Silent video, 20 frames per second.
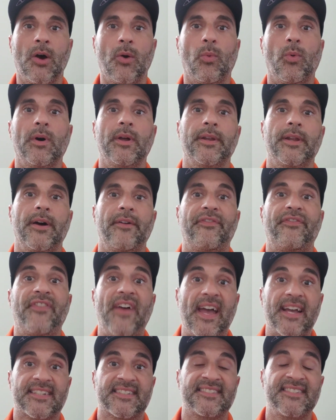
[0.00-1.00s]
what
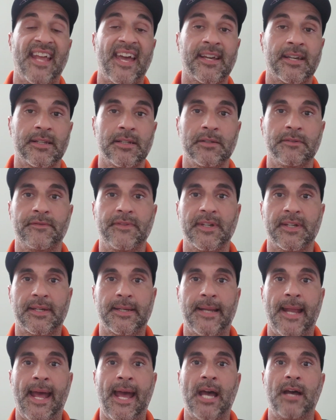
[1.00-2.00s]
effects negative it
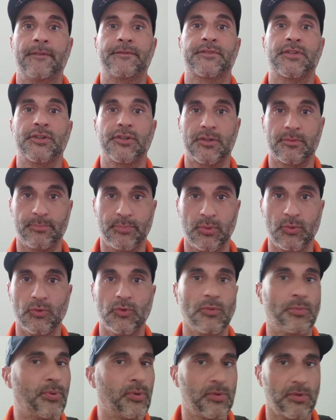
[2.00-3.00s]
could have to your
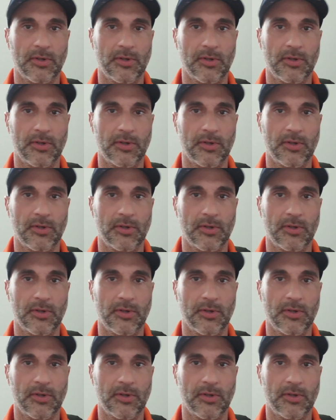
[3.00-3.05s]
pool